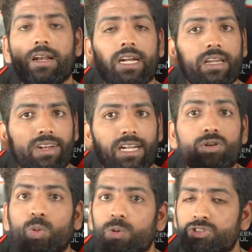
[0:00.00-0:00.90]
relatively
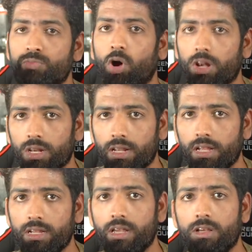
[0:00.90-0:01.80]
too small.
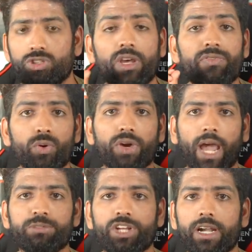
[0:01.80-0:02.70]
So if you
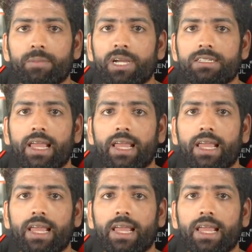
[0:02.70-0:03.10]
capture an image